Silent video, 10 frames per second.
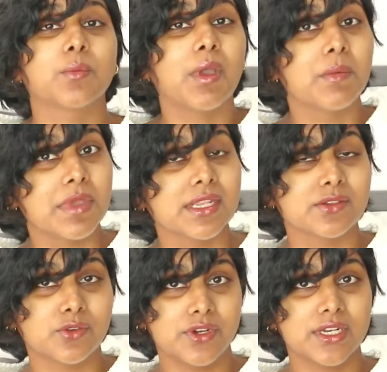some
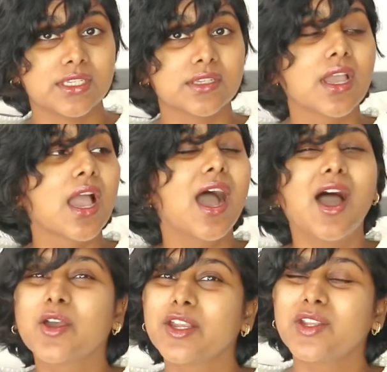mental rest.
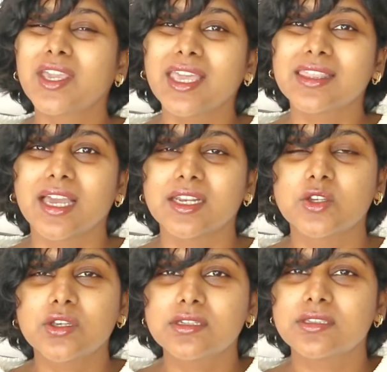How can you get that?
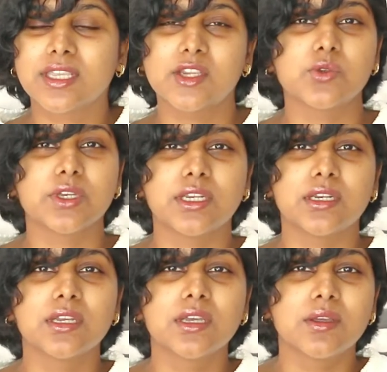You can schedule
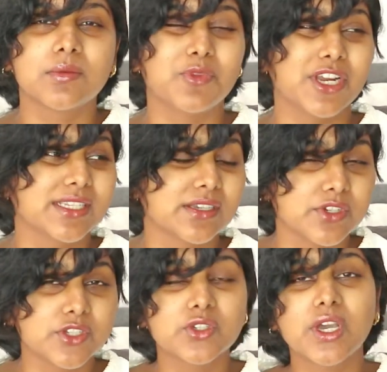in breaks
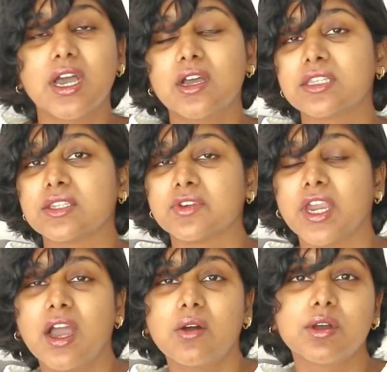every 2 hours, every
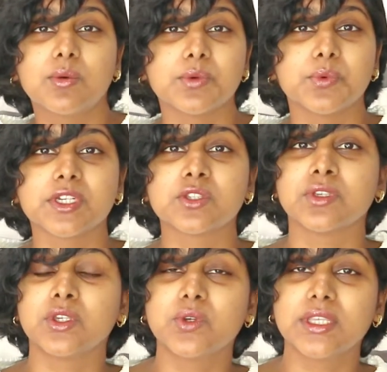hour, what works for
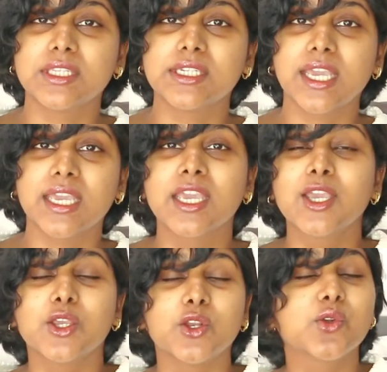you in the day.
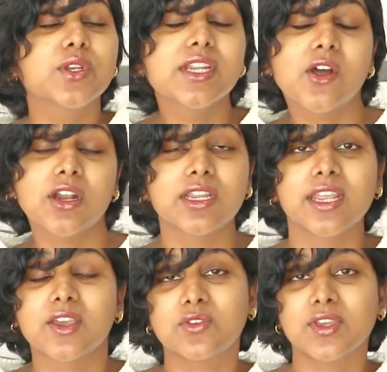You don't need a holiday or